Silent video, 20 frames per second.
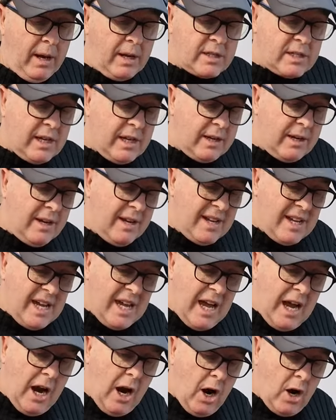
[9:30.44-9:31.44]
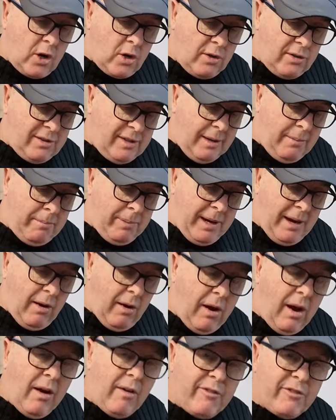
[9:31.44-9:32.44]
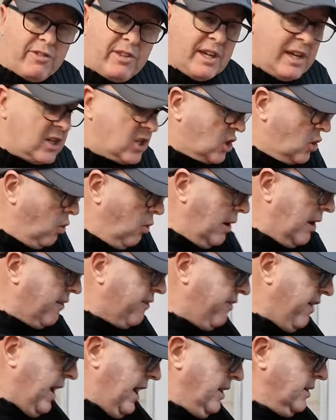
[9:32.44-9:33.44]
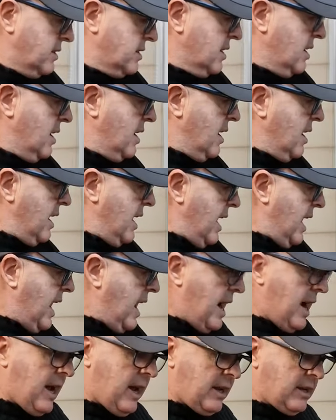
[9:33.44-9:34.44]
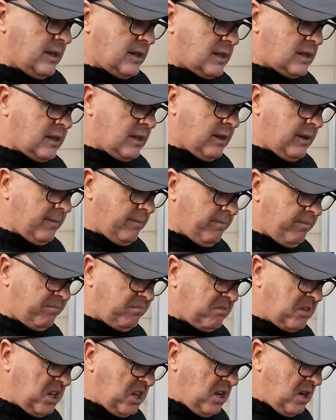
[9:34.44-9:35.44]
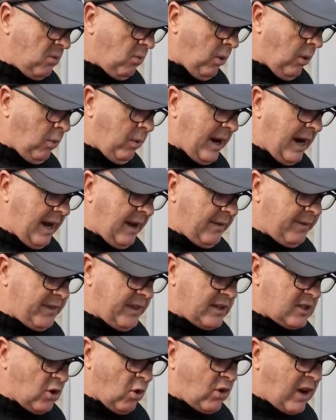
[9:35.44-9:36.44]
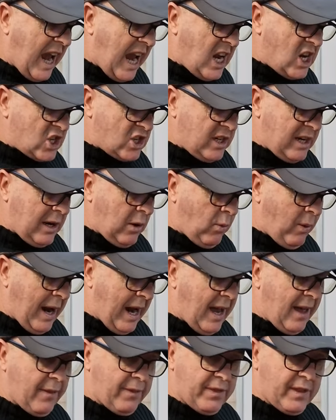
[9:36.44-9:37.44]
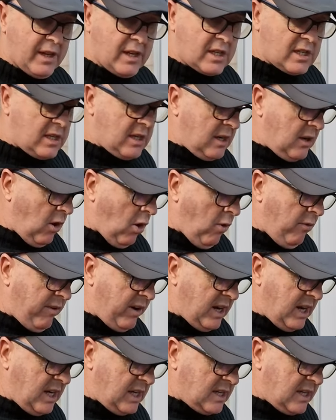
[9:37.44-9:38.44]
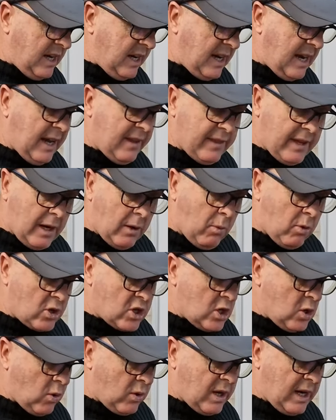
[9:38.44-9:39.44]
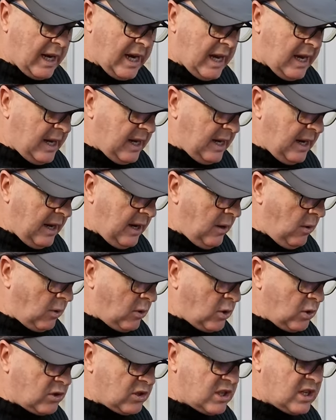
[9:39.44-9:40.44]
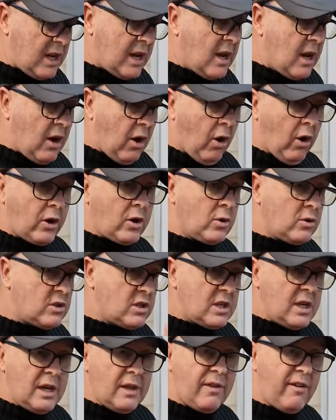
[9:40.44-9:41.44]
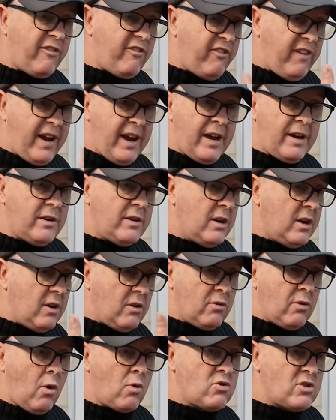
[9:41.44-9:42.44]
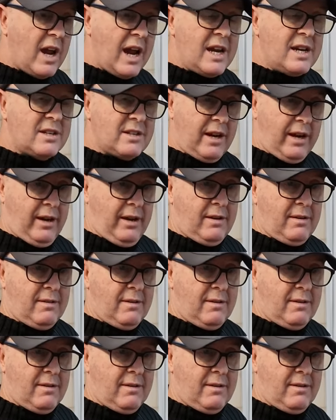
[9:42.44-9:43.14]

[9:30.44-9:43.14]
said, how could that be? I love these cooling fans, and well, occasionally we had this overheating, and then I was looking at it and I could see the fan rotating